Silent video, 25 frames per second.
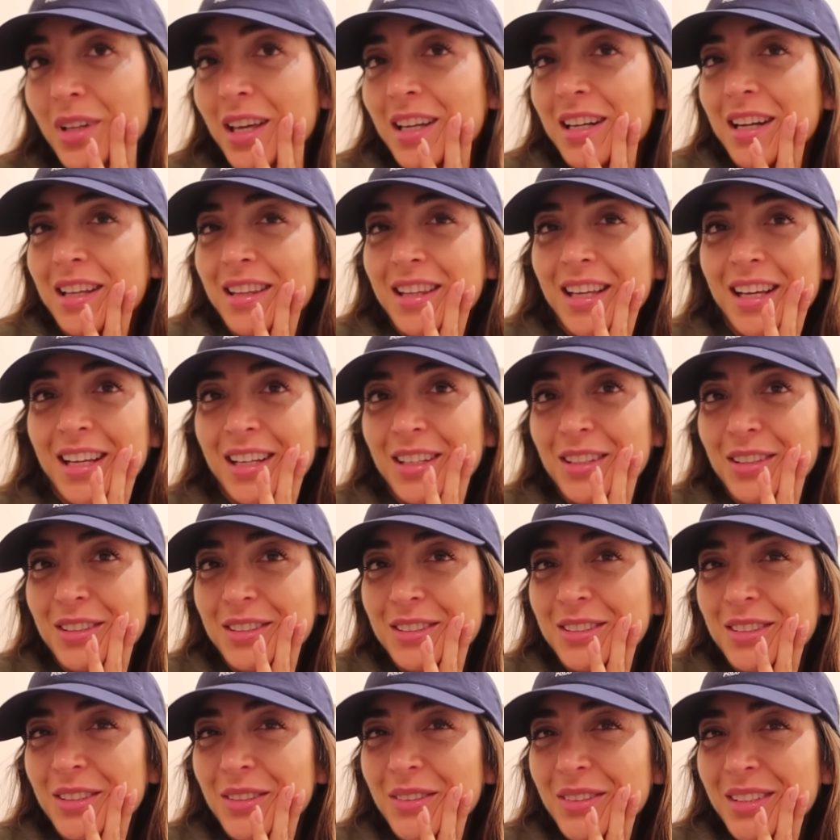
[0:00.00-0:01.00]
and I think it
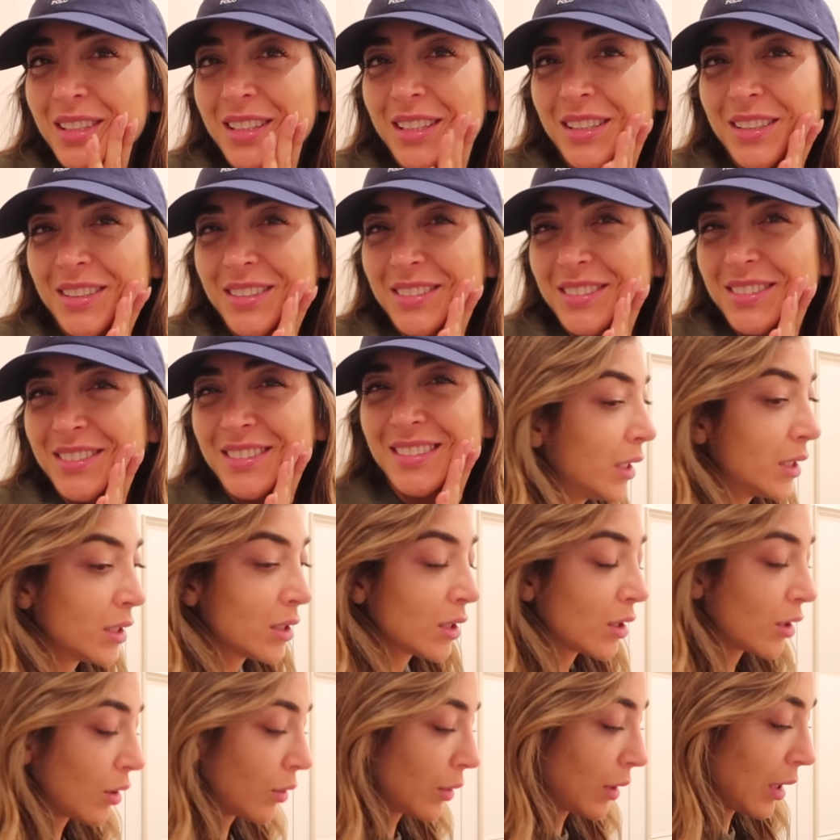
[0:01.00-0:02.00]
looks so cute. I need to
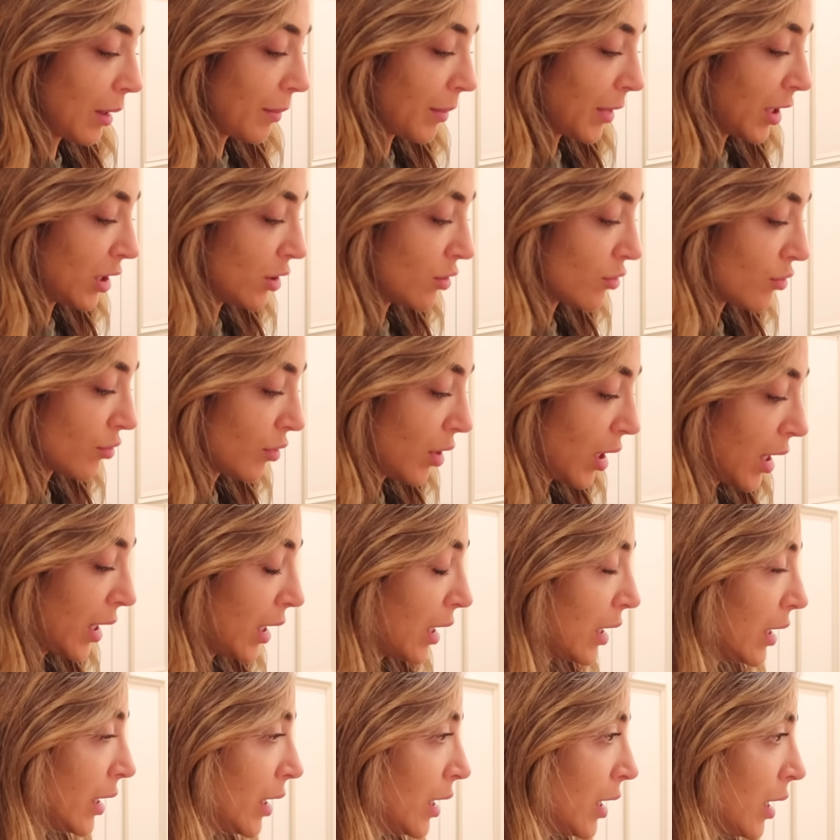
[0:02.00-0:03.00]
go get my dry
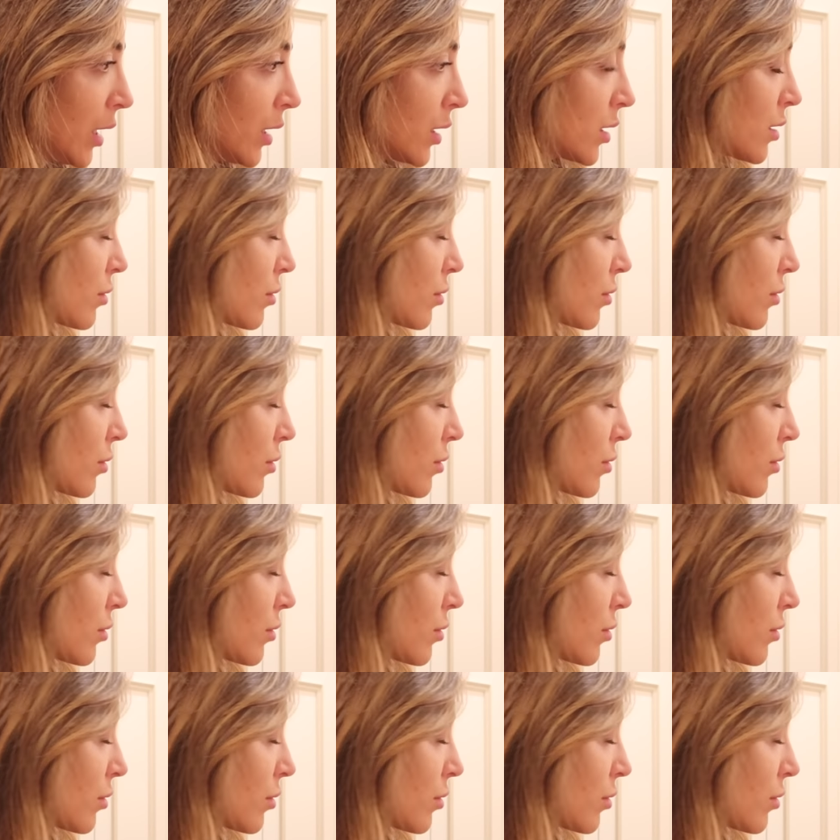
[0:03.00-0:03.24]
cleaning